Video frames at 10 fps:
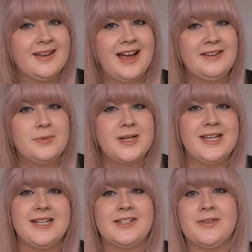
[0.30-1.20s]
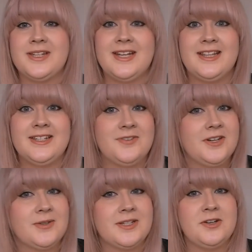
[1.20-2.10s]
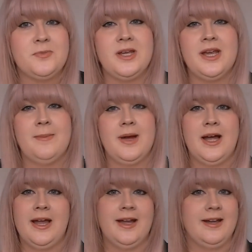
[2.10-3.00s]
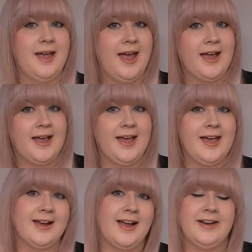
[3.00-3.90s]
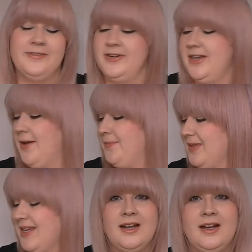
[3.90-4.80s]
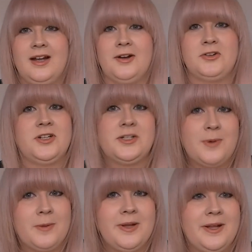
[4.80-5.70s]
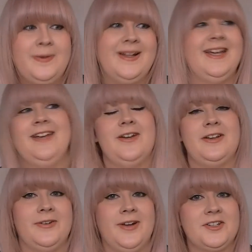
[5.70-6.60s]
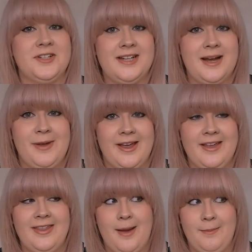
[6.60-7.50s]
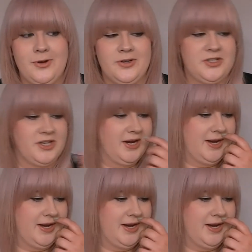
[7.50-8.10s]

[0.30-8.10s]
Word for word: Hey everybody, so today this video is going to be my hair care kind of video. Now, contrary to popular belief, I don't actually dye my hair that much.